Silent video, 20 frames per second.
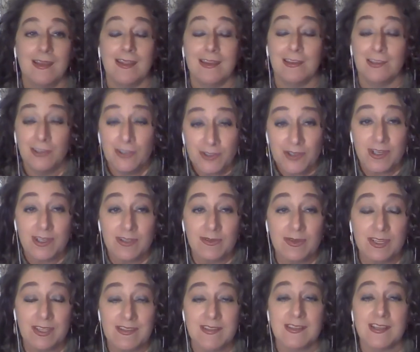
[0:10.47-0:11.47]
and you're trying to
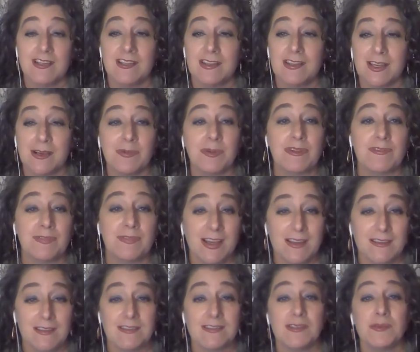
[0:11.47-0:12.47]
reconcile that with the
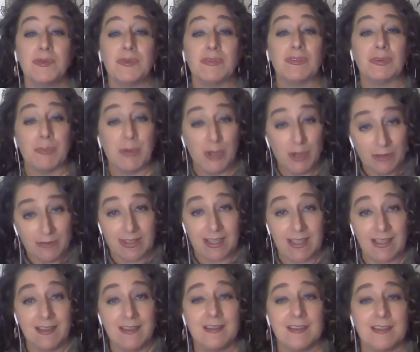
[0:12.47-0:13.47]
fact that someone from
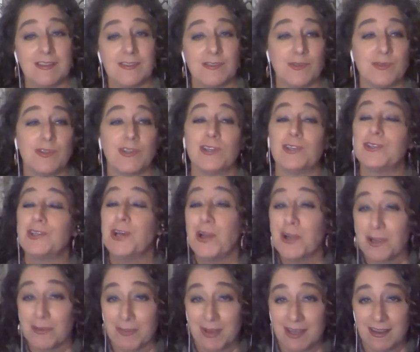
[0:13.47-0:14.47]
Irving is who's going to talk
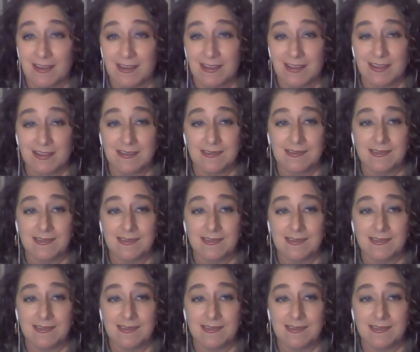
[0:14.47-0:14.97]
about it.